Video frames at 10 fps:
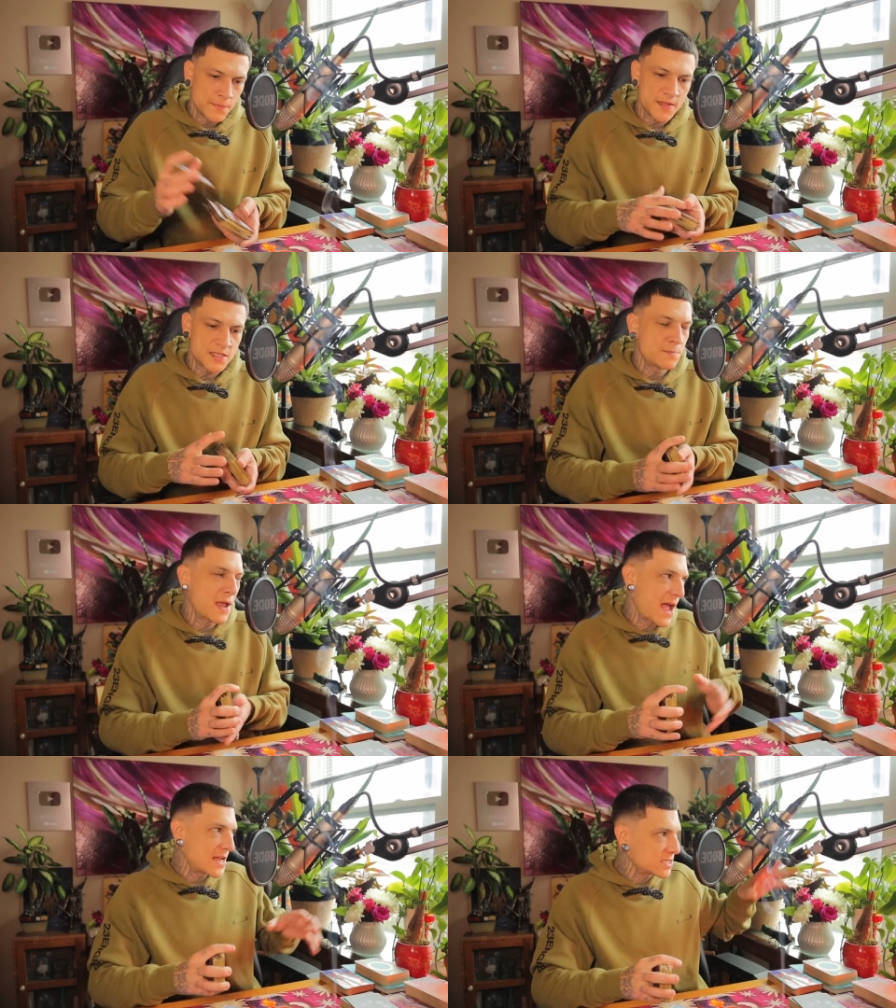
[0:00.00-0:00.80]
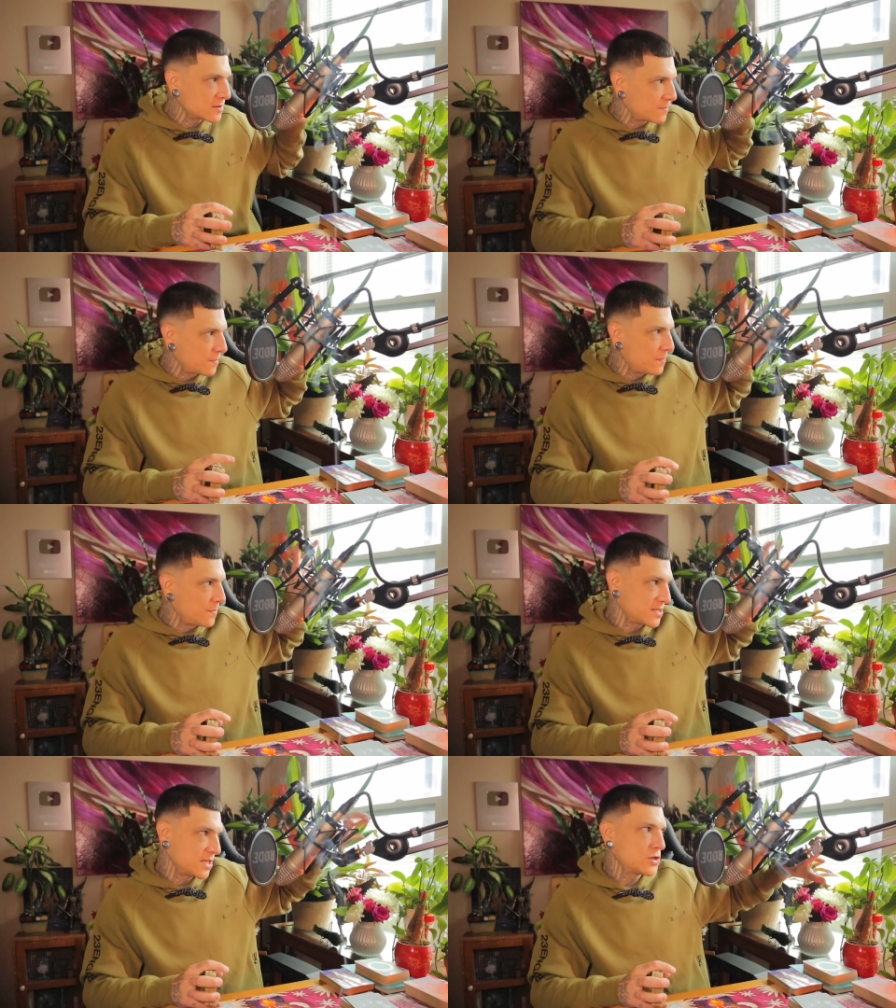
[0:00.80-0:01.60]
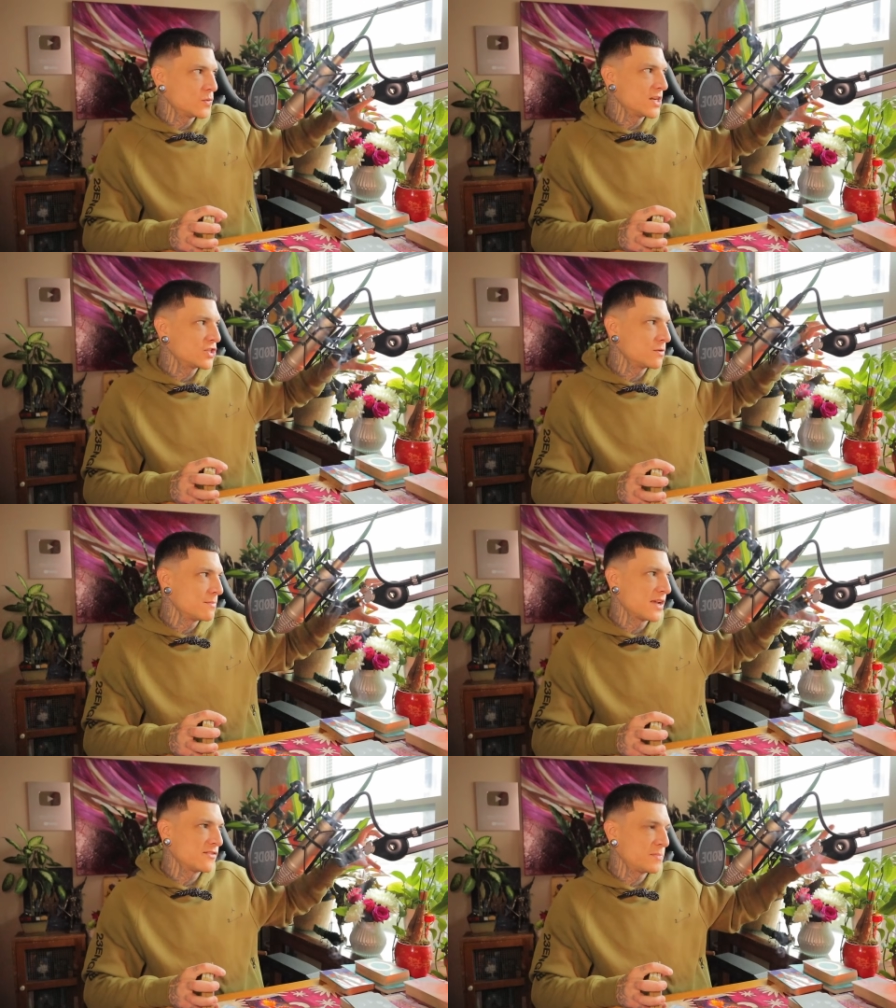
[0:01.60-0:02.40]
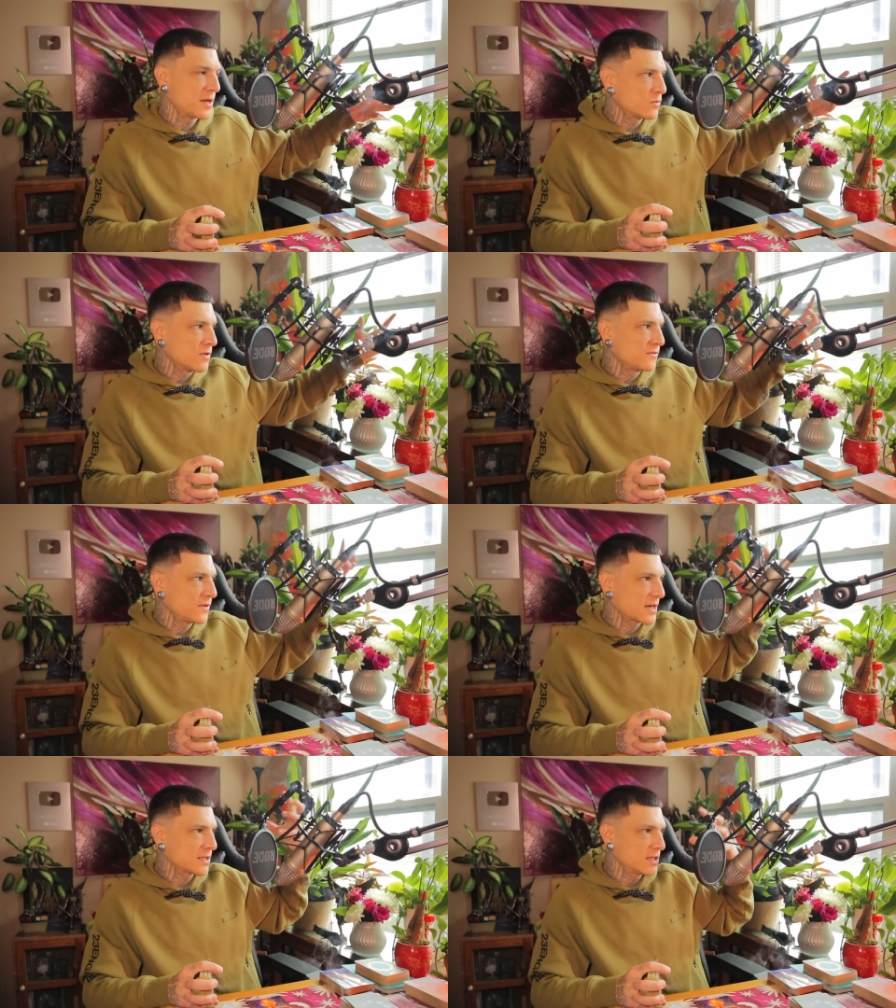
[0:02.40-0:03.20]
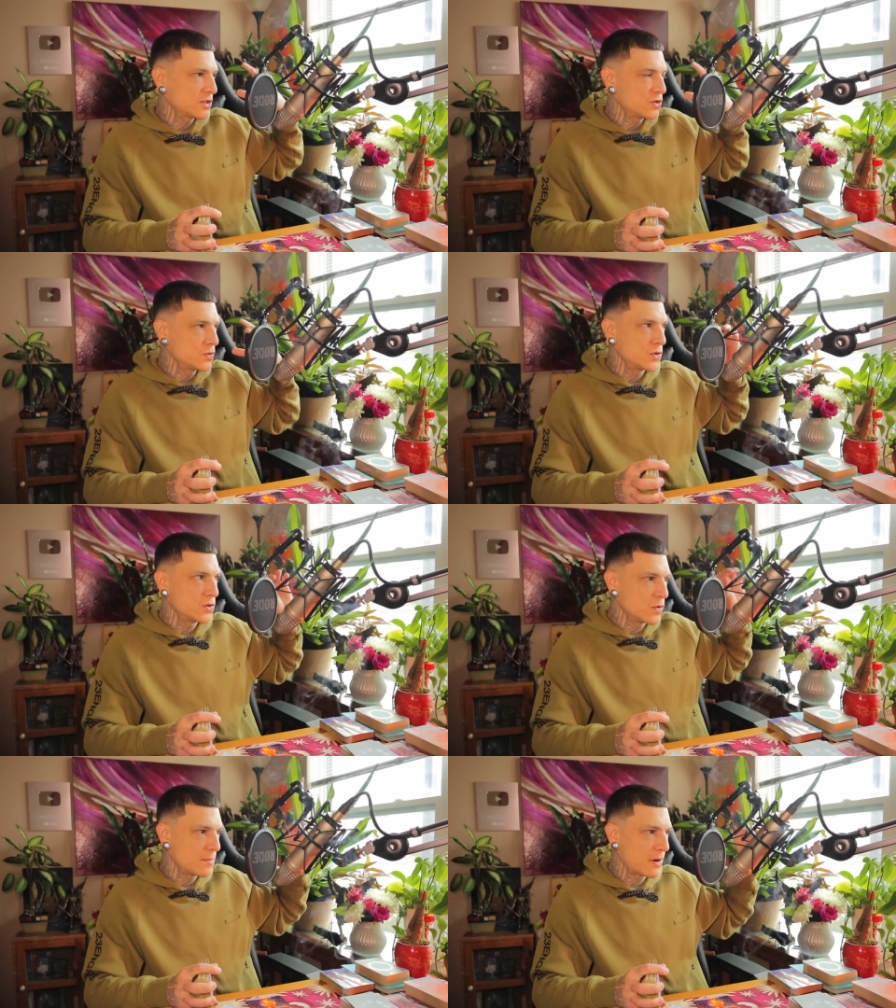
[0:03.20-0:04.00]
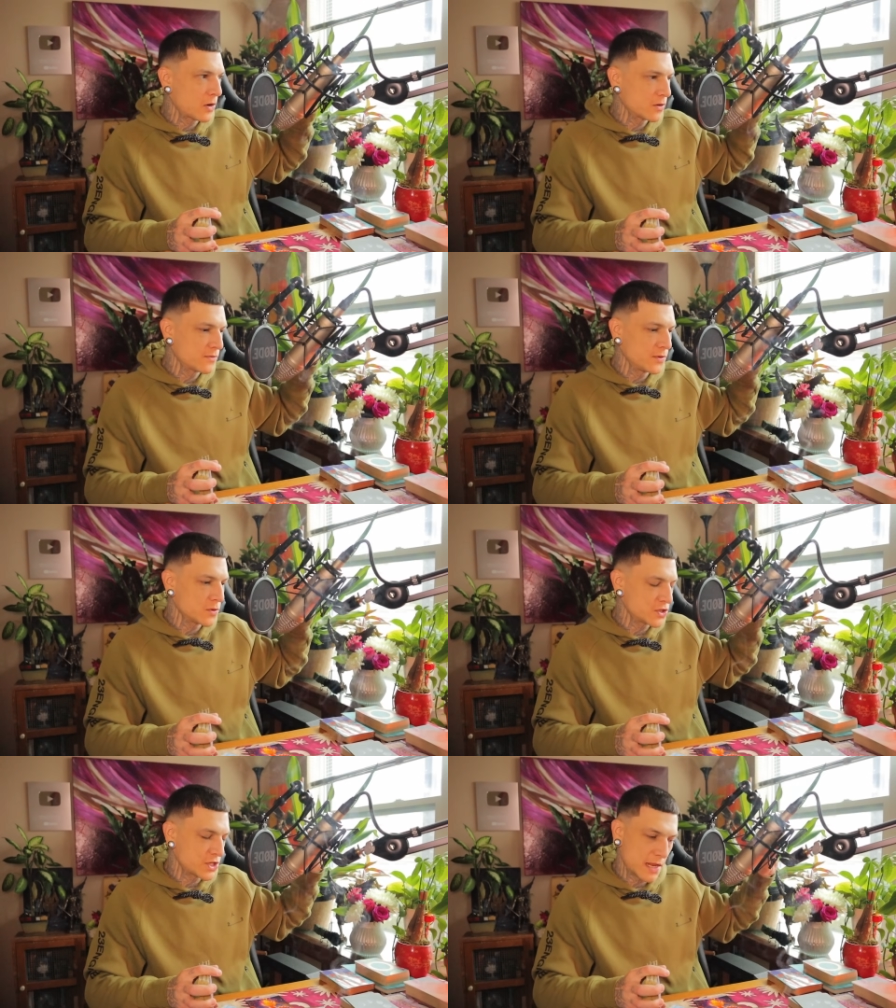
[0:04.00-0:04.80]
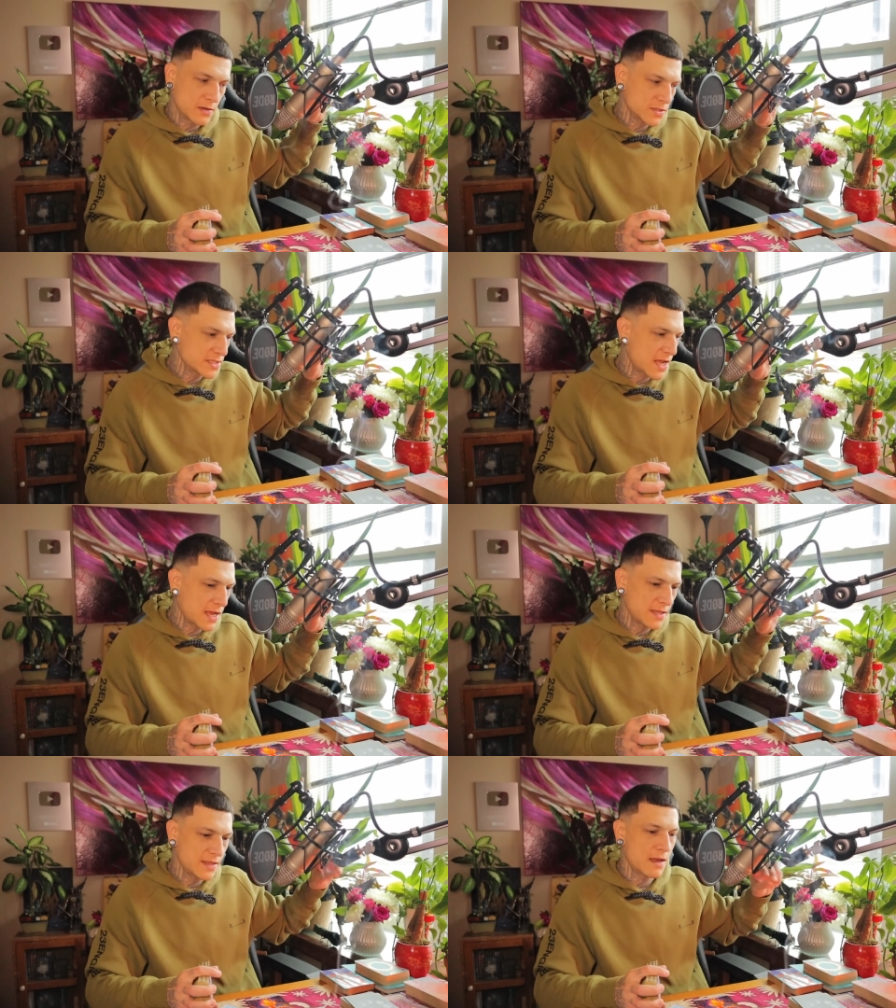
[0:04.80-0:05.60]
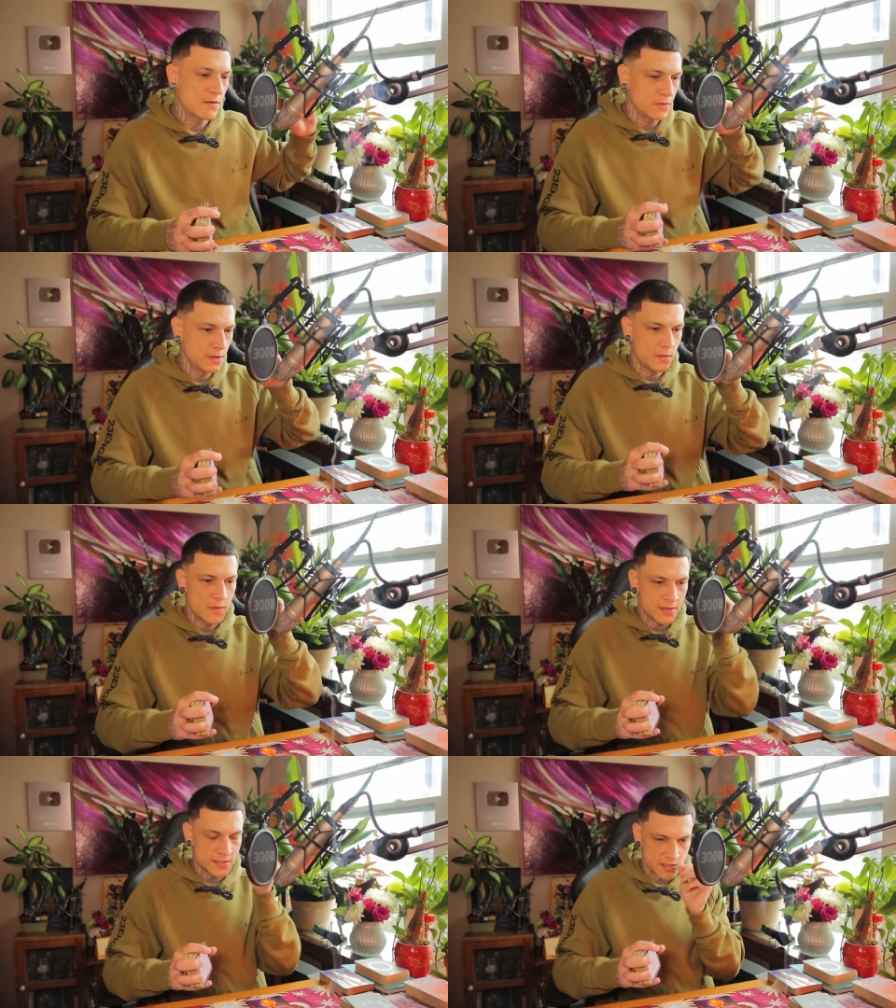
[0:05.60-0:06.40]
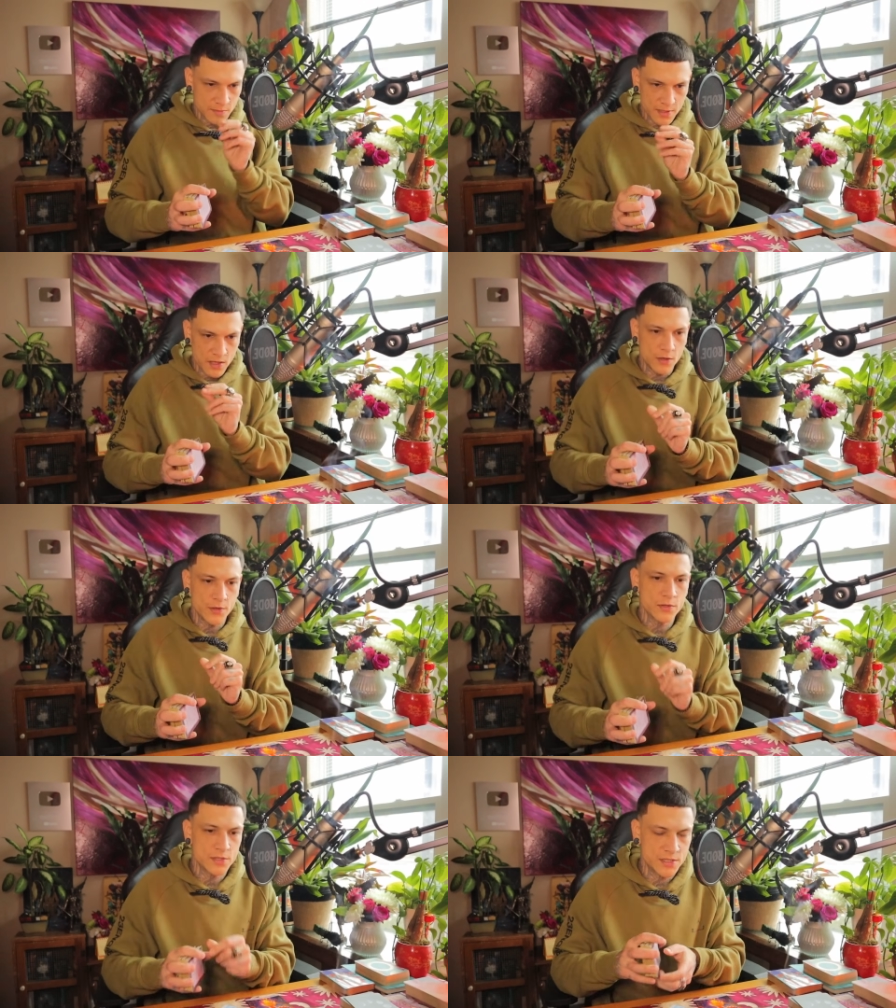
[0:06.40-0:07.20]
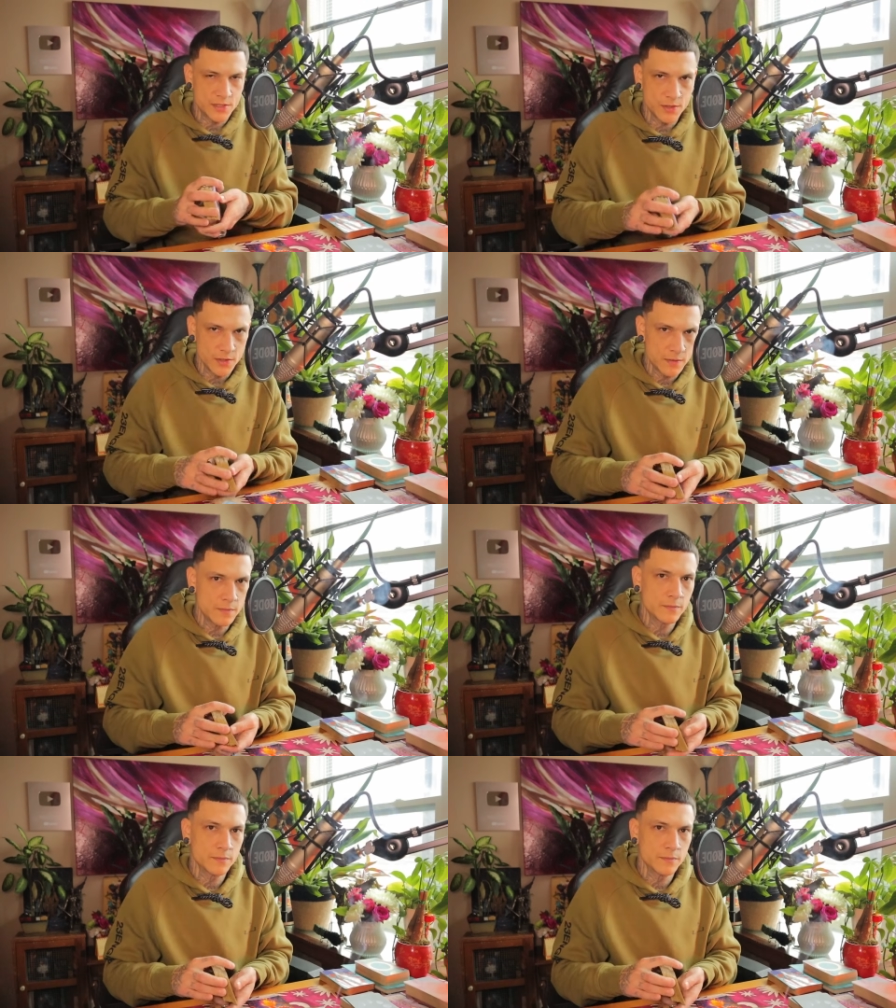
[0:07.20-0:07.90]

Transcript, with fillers: This past situation may have been reflecting to you a part of your shadow side that really wants to be understood,